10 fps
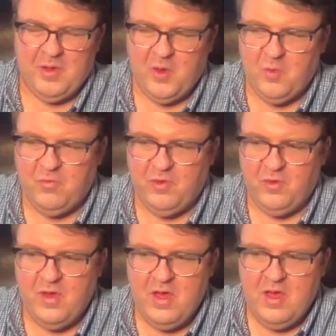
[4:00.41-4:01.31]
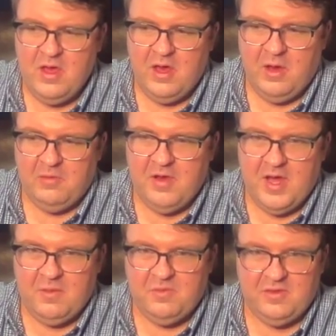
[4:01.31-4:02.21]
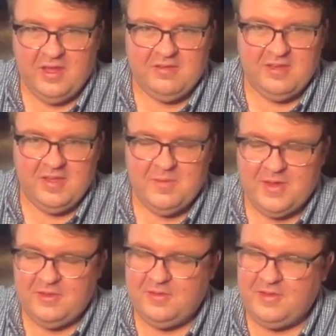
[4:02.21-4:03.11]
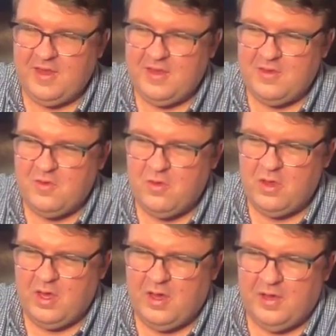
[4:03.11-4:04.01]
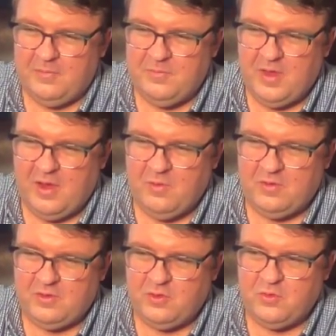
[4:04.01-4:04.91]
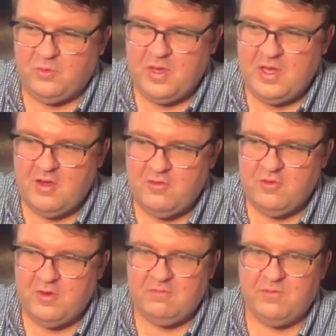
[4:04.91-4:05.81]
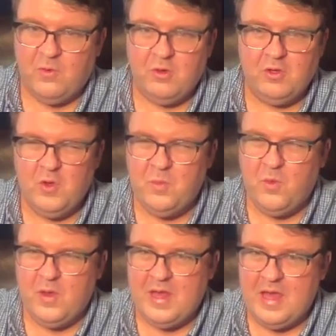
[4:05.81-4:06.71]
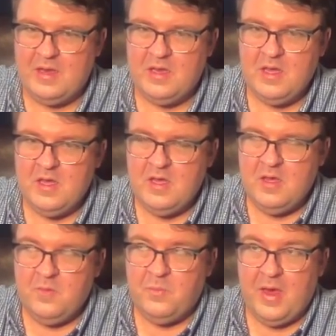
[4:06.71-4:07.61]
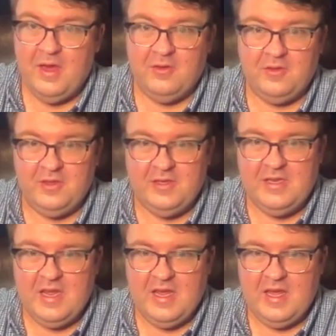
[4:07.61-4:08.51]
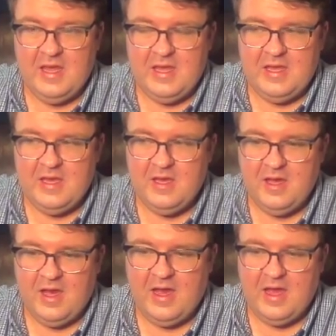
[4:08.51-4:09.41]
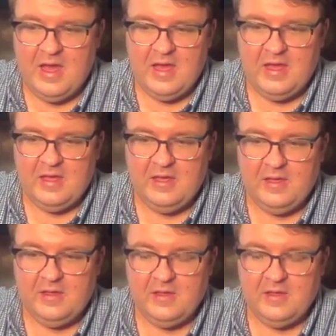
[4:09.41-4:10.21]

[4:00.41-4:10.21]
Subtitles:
hopeful. Not obsessing about the scale. I was 342.8 pounds the day I